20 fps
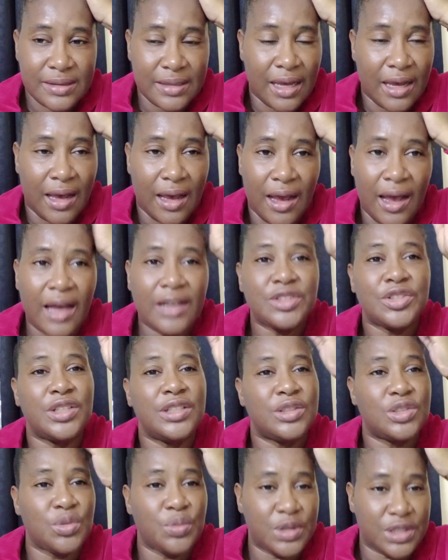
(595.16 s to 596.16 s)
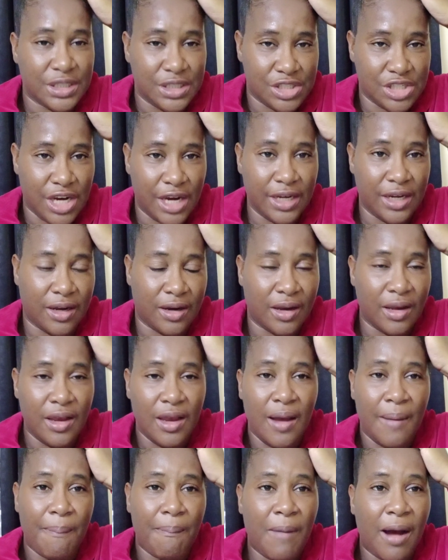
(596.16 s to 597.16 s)
actually she was in China,
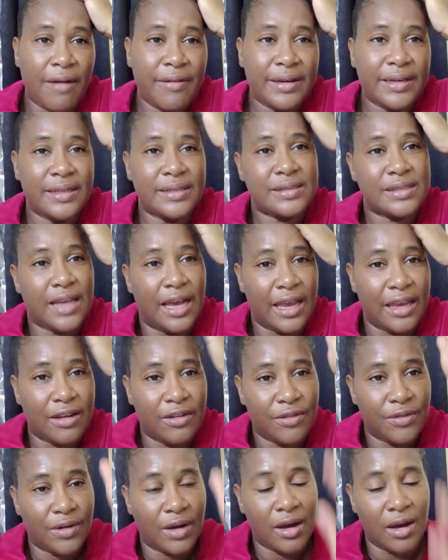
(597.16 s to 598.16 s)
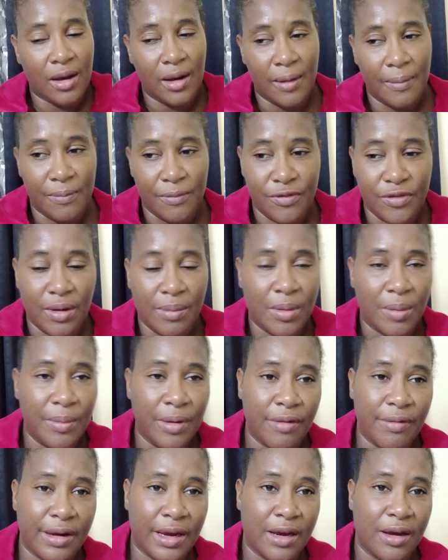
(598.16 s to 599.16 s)
married this guy from
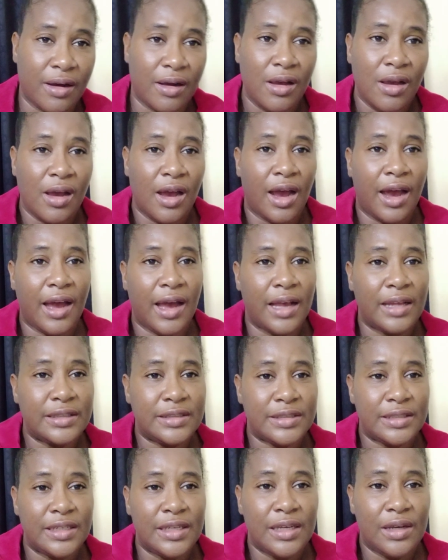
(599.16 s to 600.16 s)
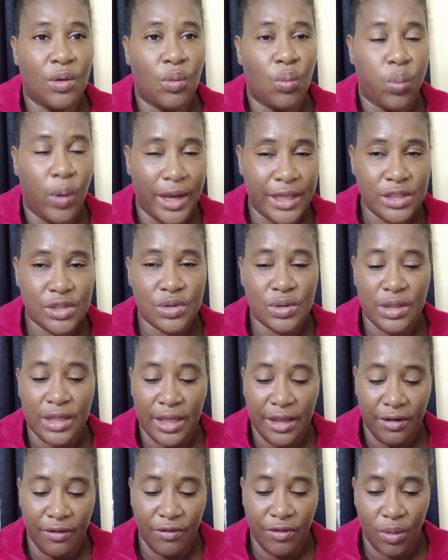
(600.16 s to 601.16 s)
America, and went to
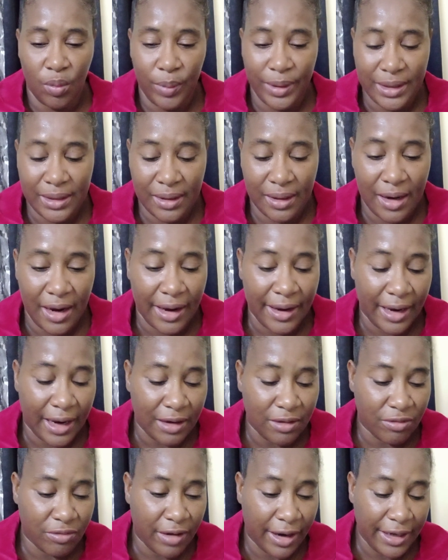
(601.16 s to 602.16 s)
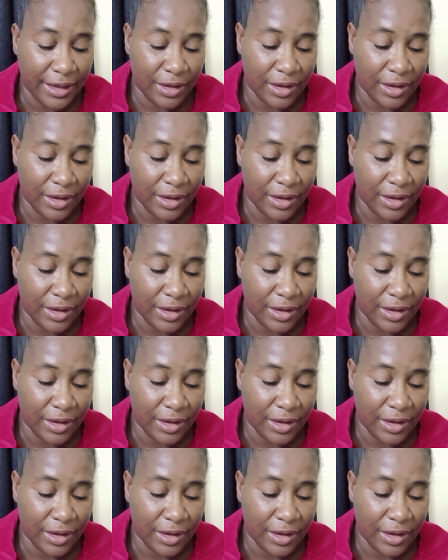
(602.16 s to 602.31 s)
live with the guy. And